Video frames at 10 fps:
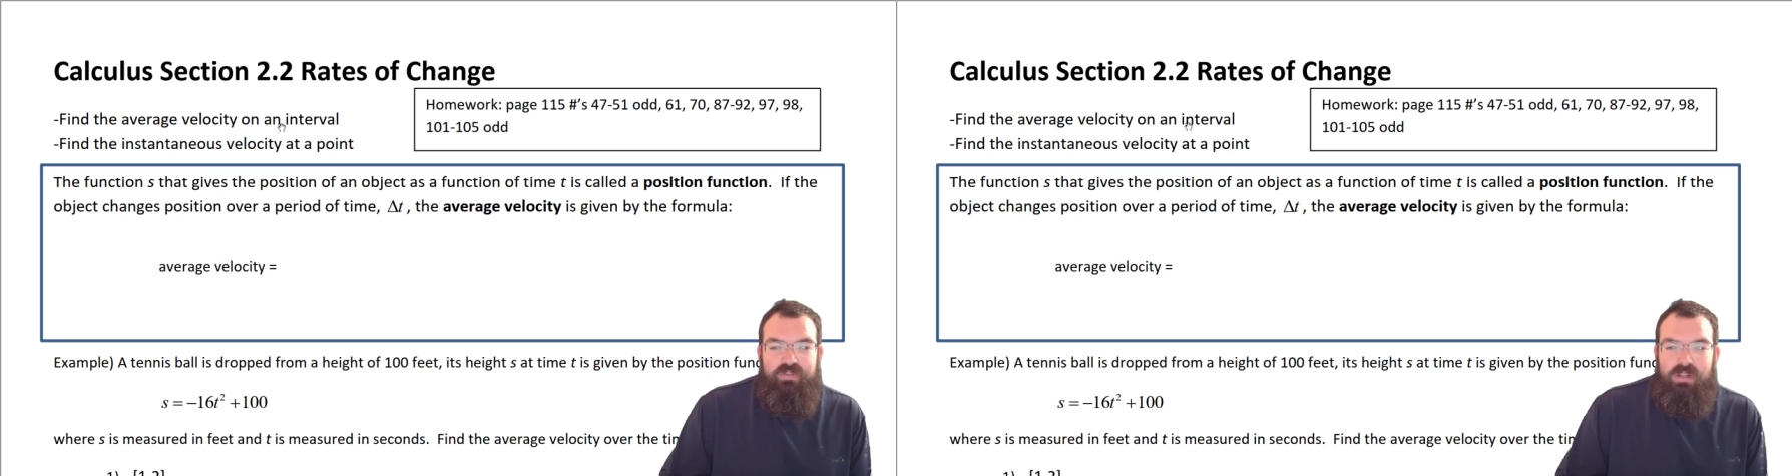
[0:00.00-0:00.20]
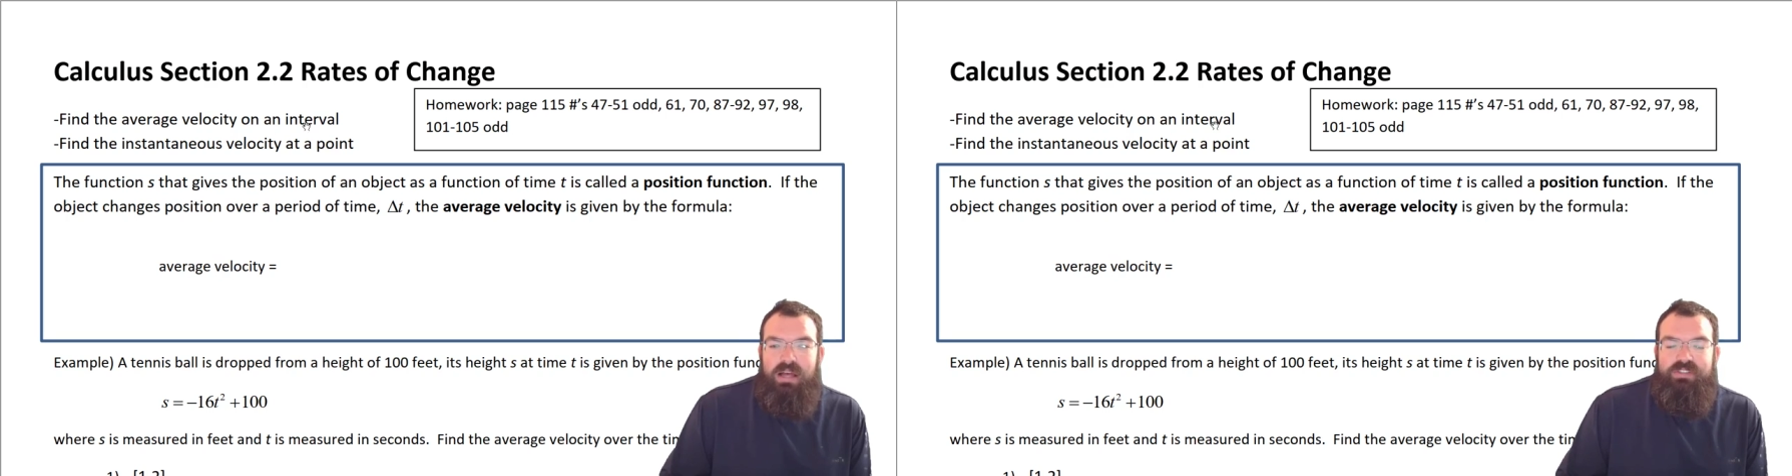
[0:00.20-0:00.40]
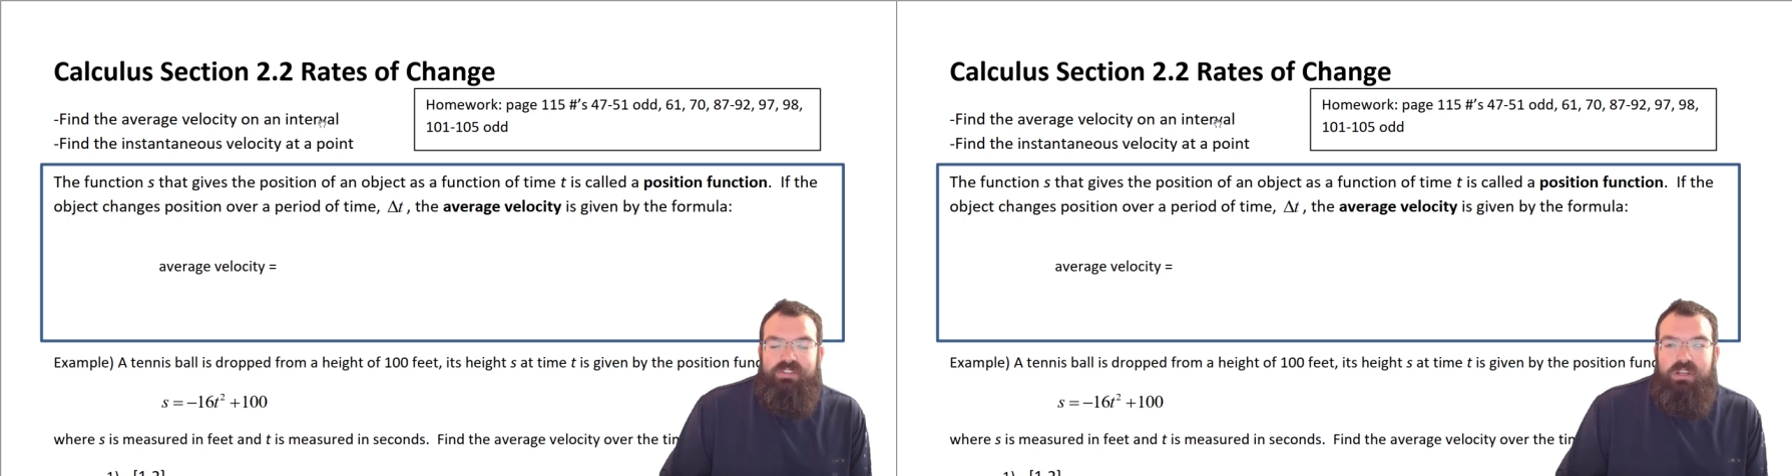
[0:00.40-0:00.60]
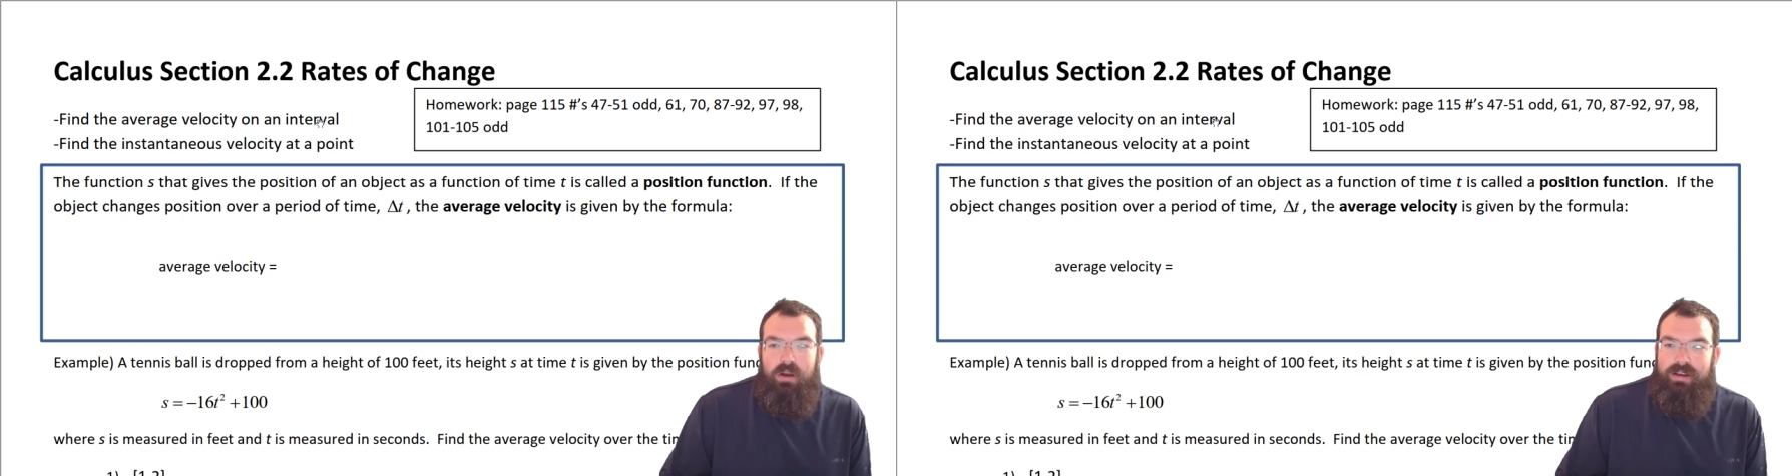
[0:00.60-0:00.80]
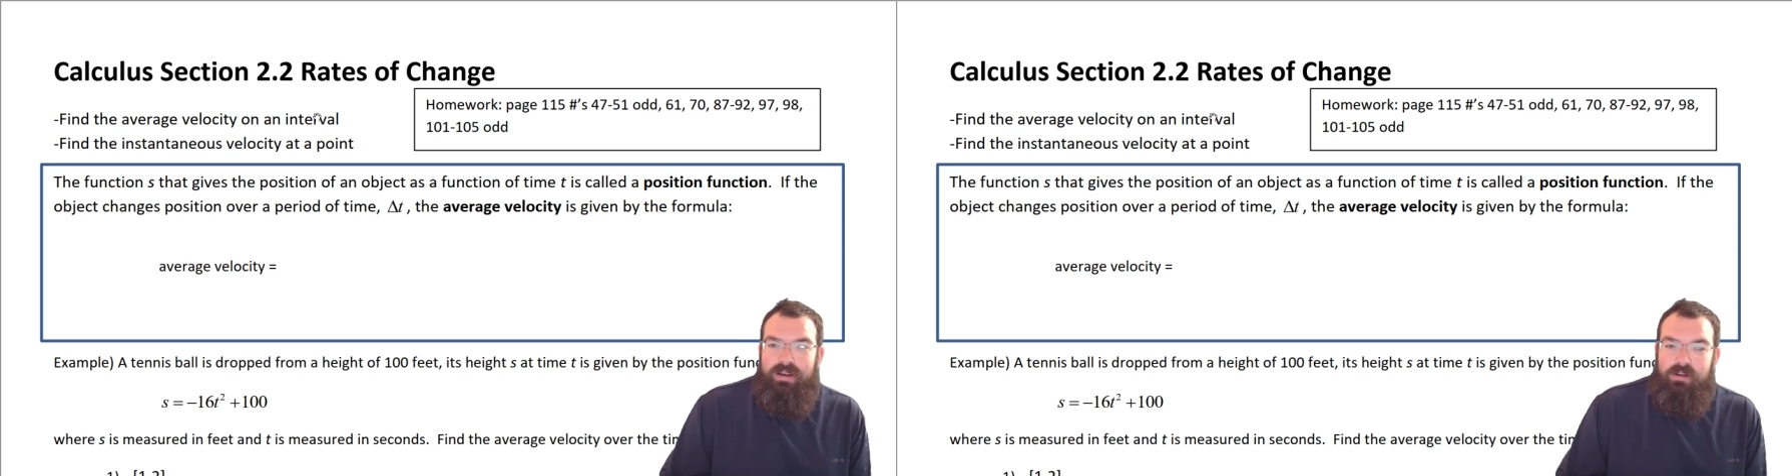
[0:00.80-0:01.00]
velocity
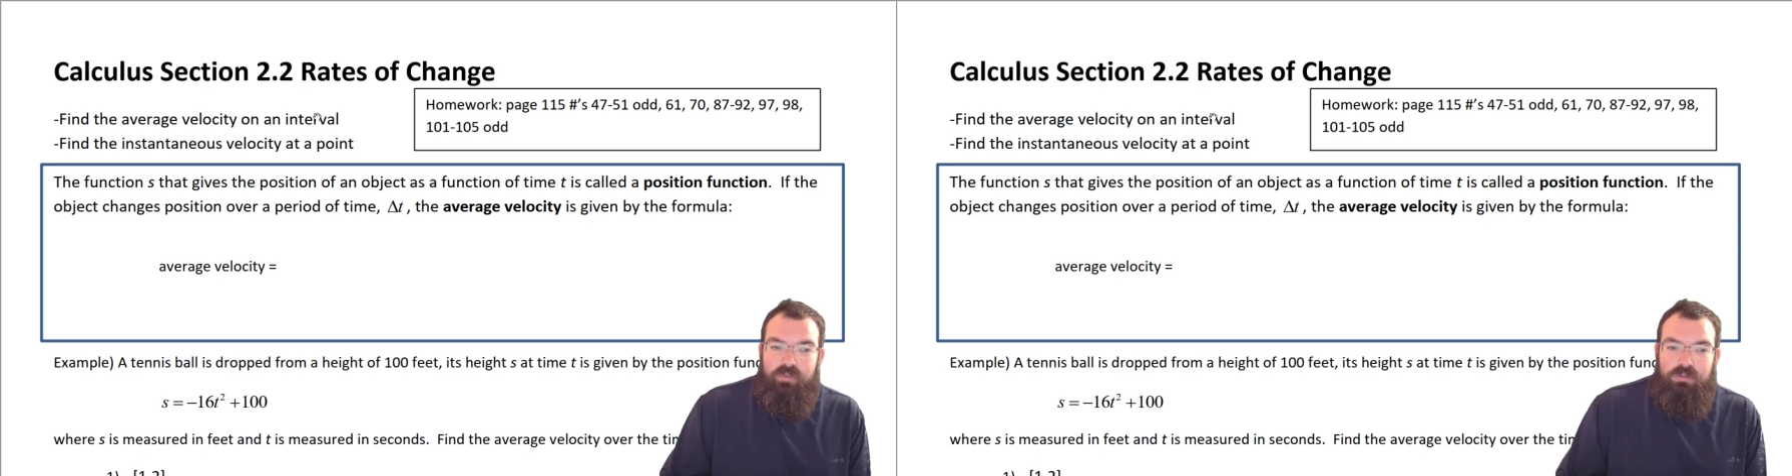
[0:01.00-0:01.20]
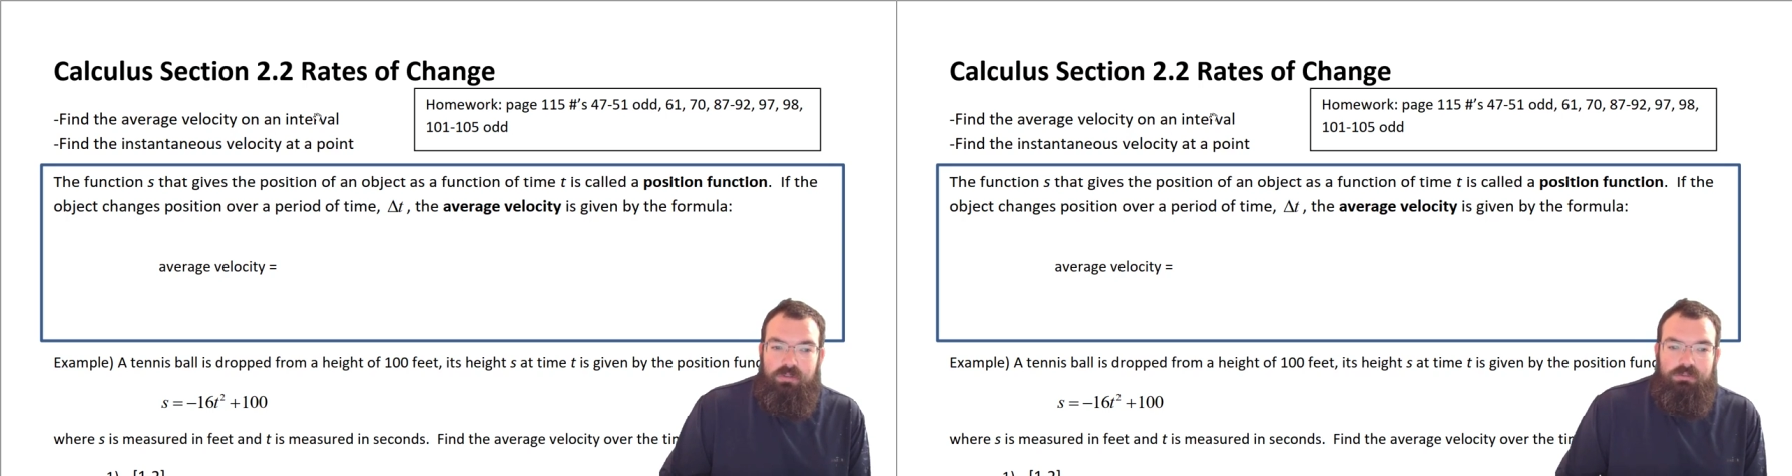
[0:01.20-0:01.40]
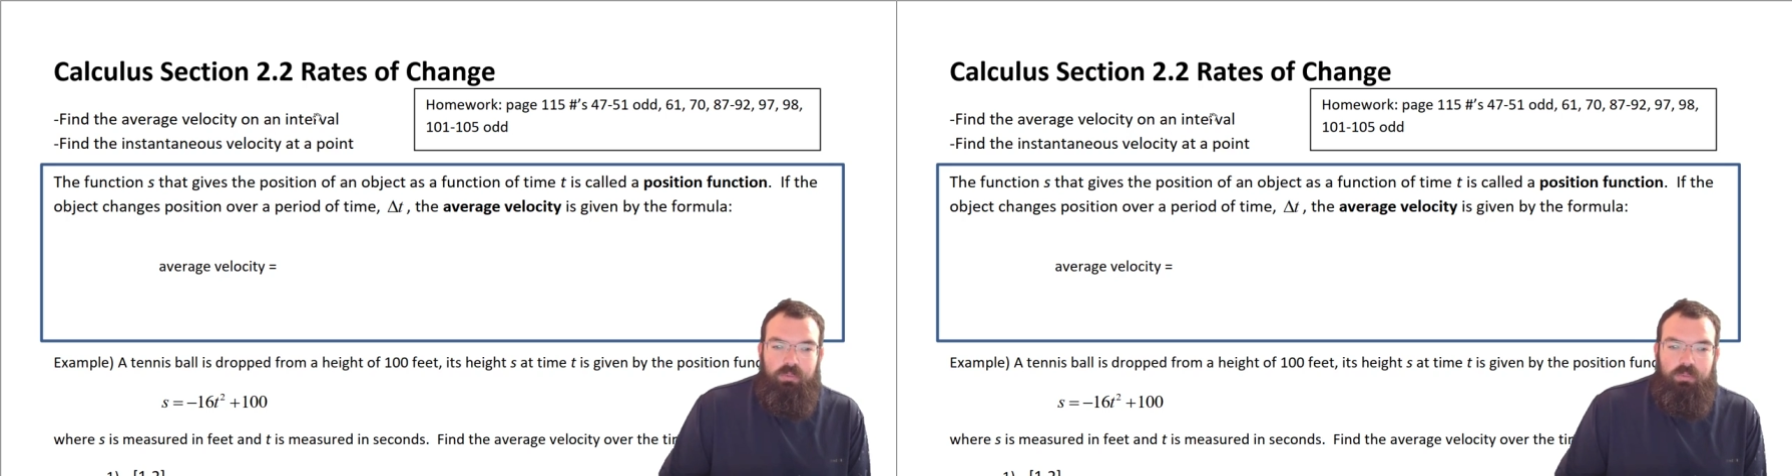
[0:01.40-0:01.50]
on an interval.